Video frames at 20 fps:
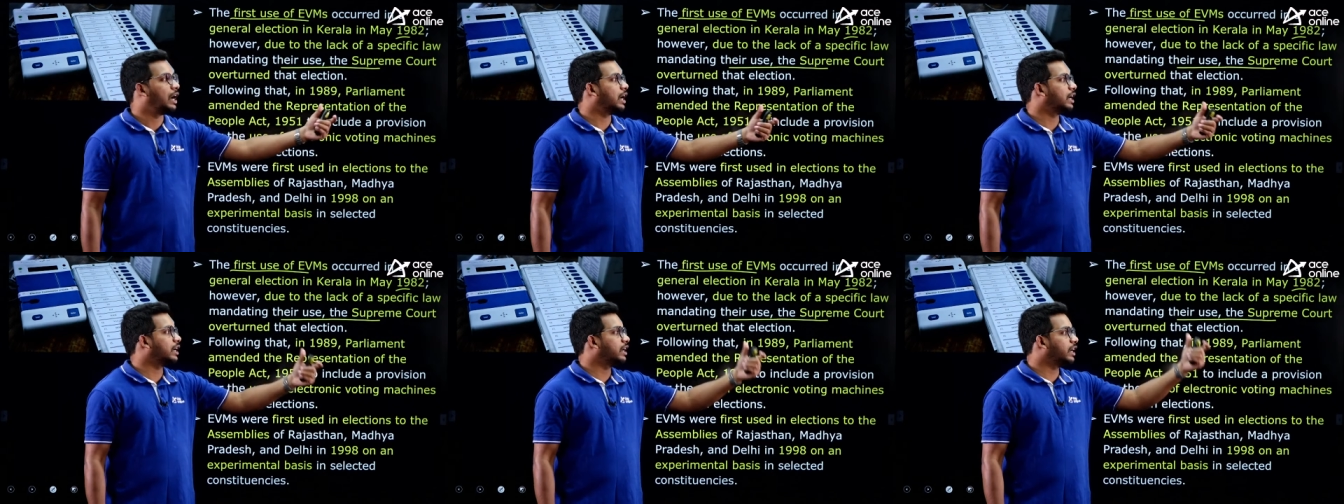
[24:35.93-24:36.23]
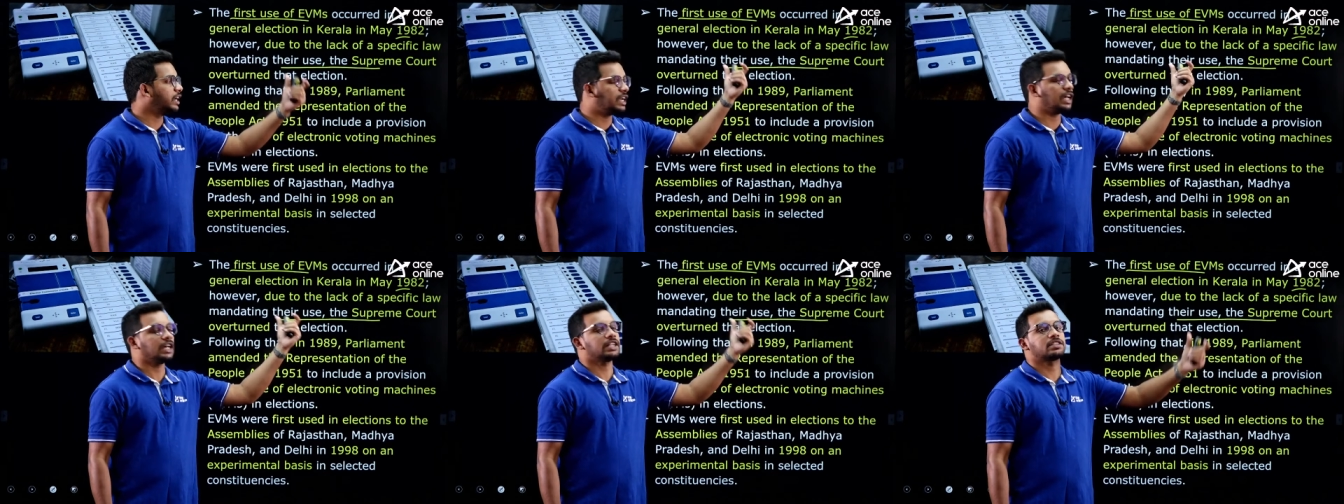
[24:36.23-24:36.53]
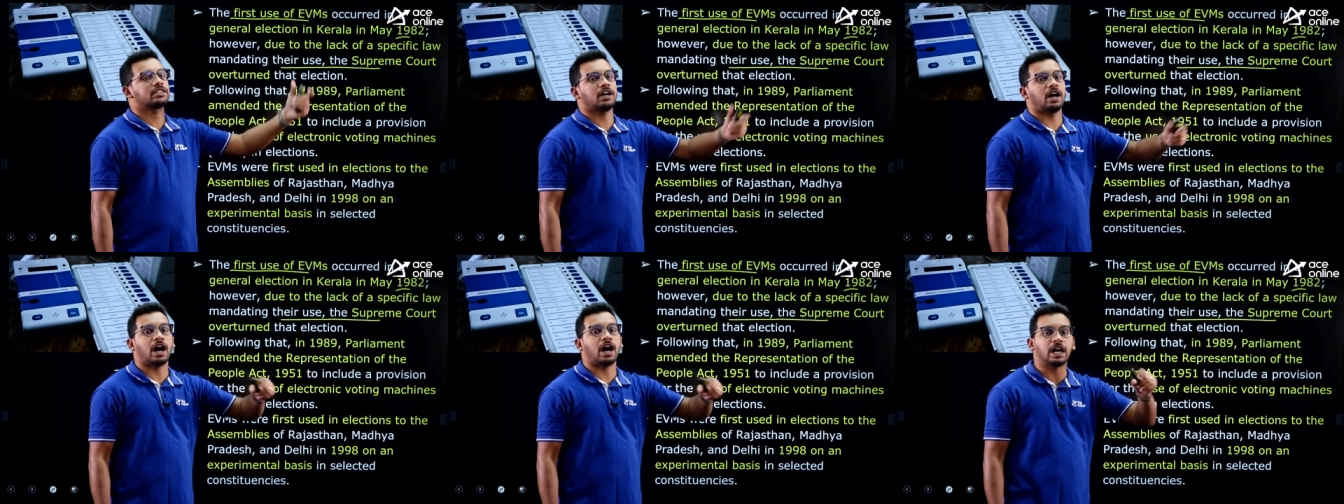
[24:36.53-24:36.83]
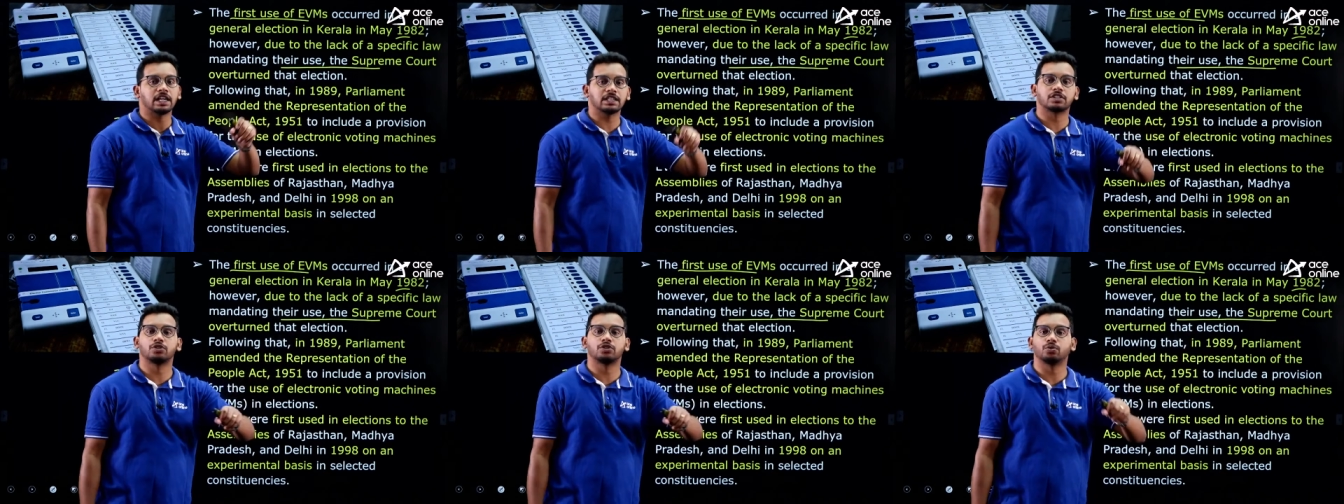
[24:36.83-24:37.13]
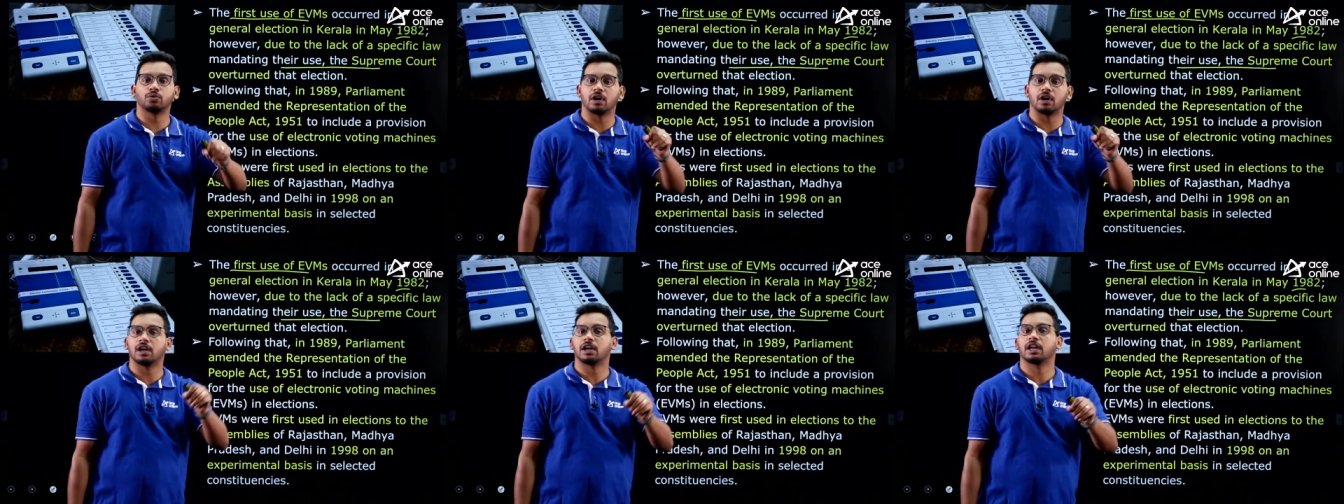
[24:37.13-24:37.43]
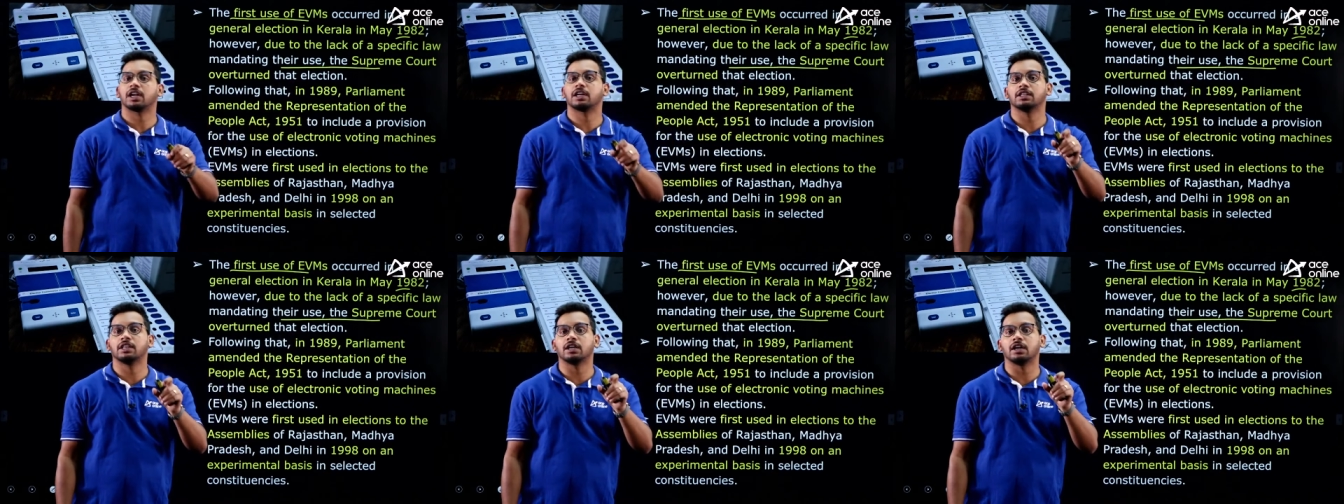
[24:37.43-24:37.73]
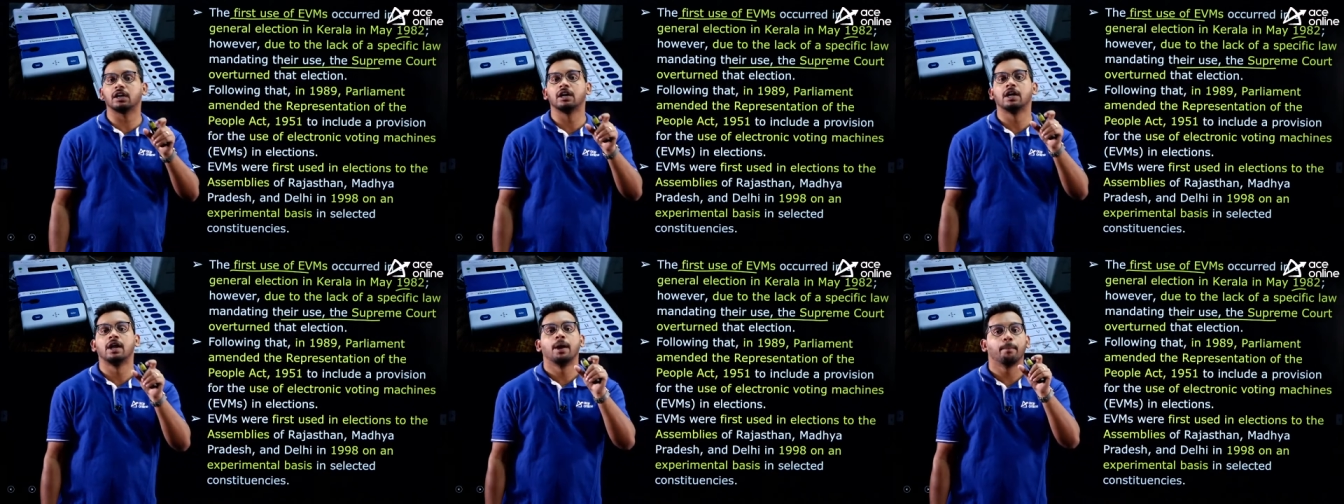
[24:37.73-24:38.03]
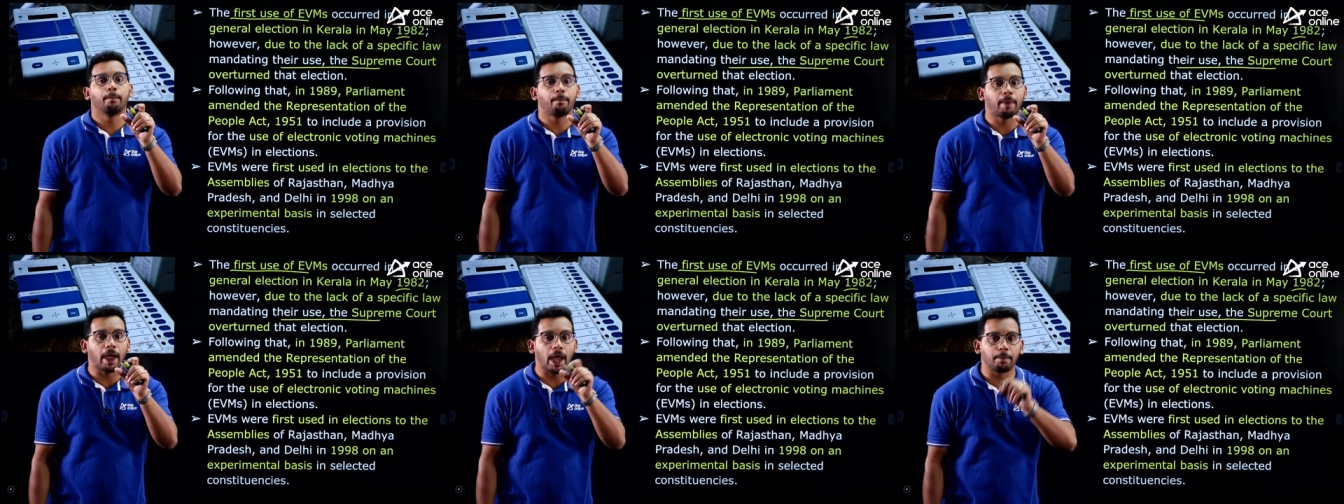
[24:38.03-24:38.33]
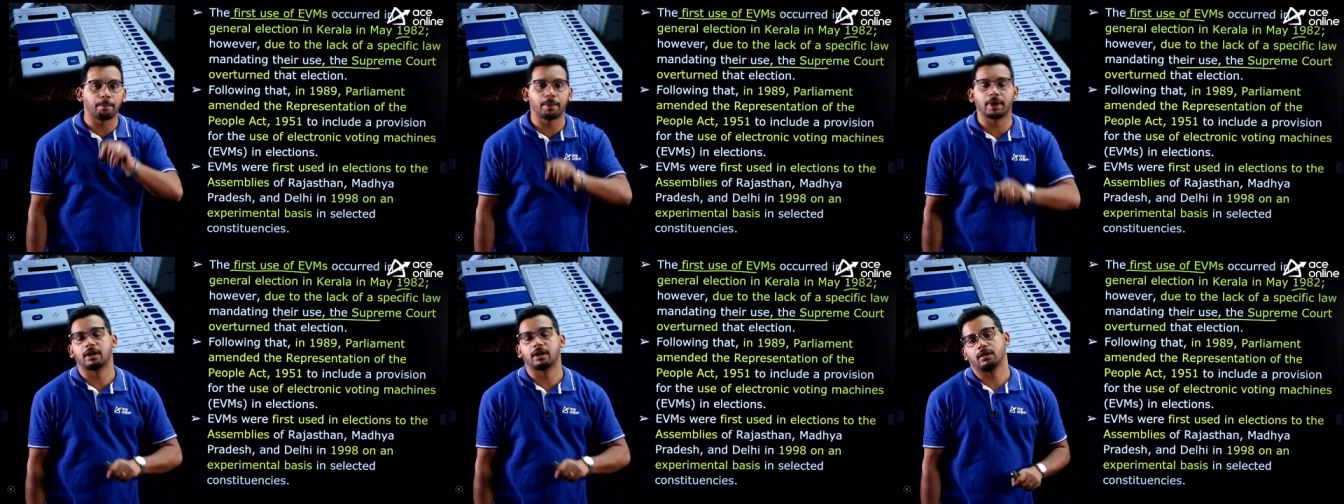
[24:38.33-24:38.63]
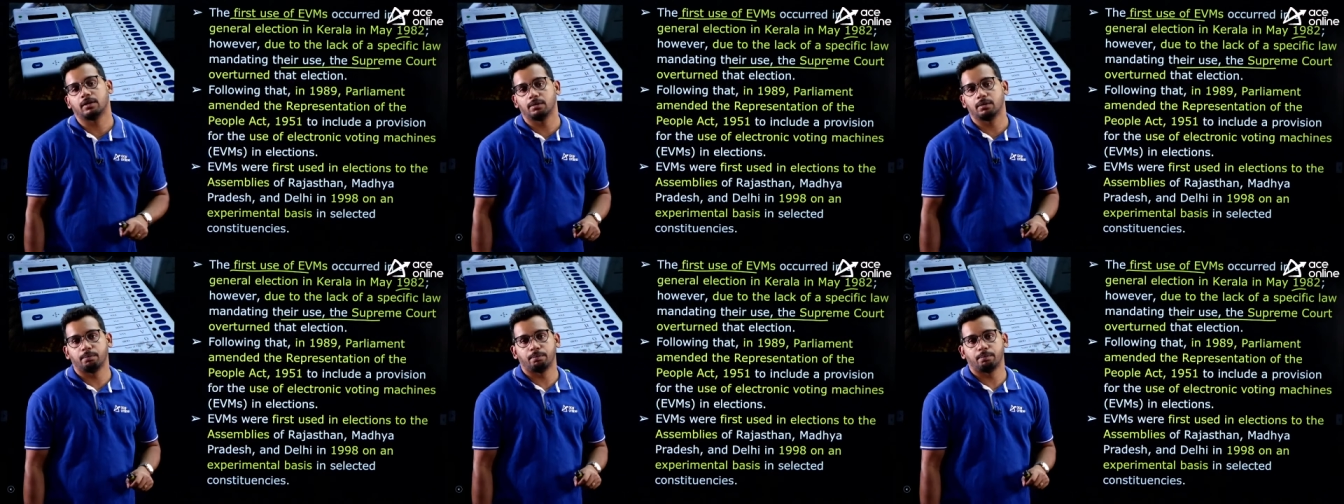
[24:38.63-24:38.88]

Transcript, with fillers: and it has asked to conduct the paper,